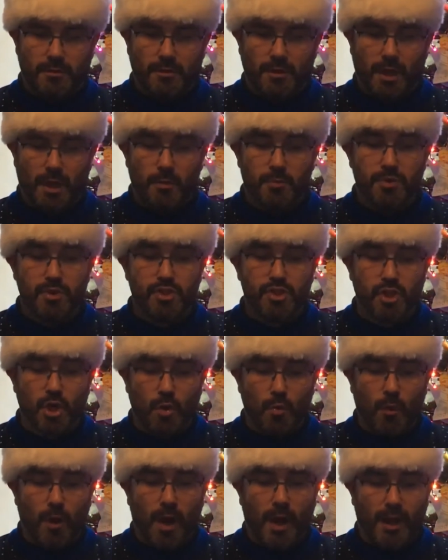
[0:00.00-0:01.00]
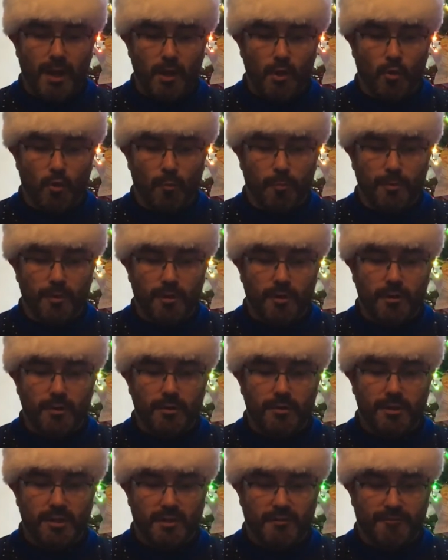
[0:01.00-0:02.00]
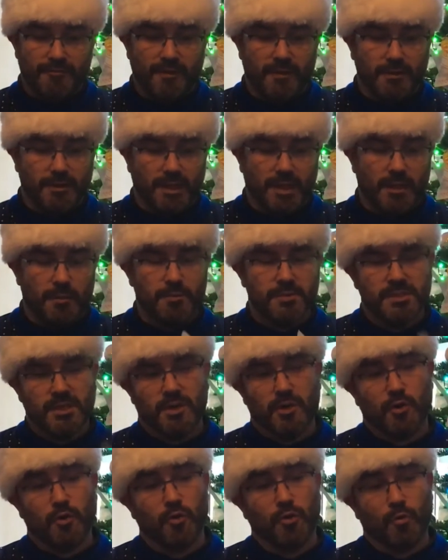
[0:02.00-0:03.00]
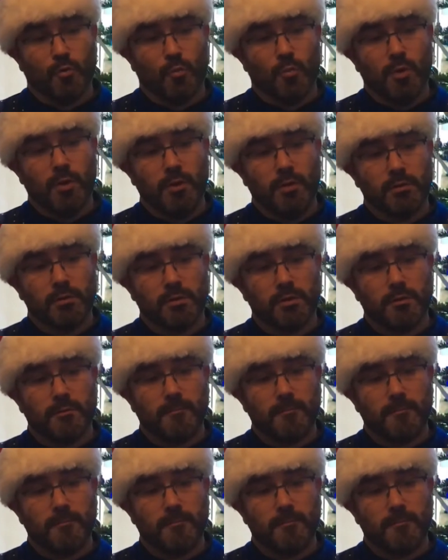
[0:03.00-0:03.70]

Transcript: He was so high up that he felt that he was in another world.